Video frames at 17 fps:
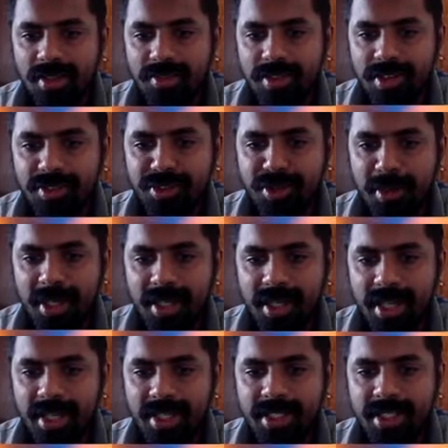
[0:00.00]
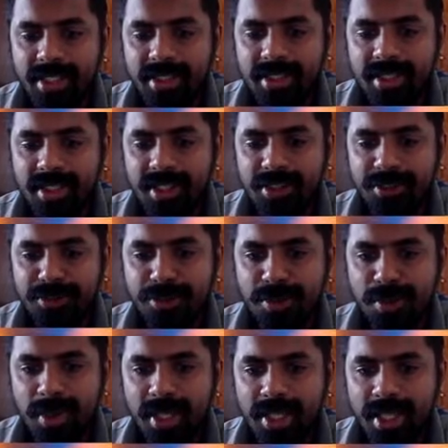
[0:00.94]
When we play knight e3, if
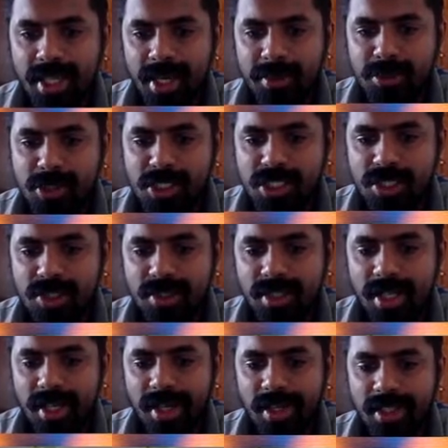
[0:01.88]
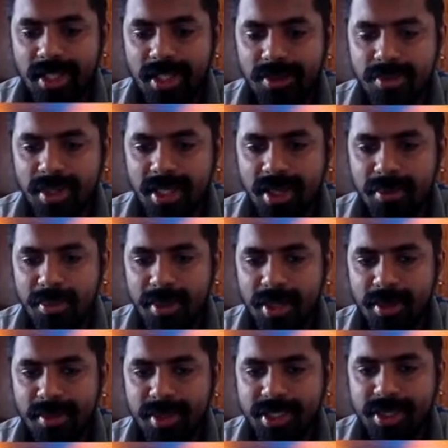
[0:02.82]
queen captures our knight, then we can
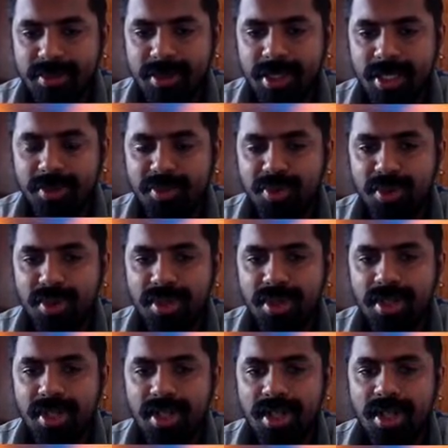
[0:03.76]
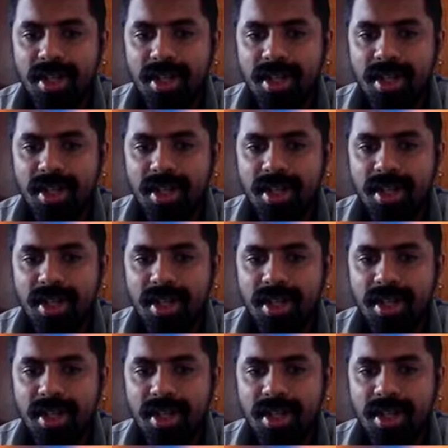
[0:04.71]
play bishop d4